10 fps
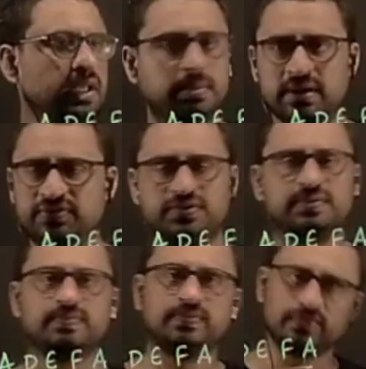EMF.
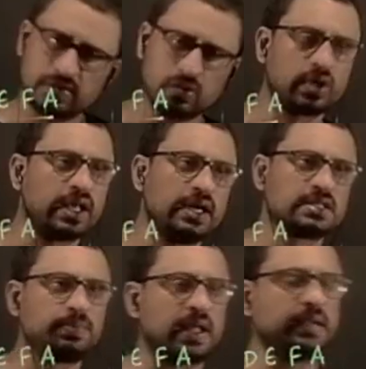Okay, let's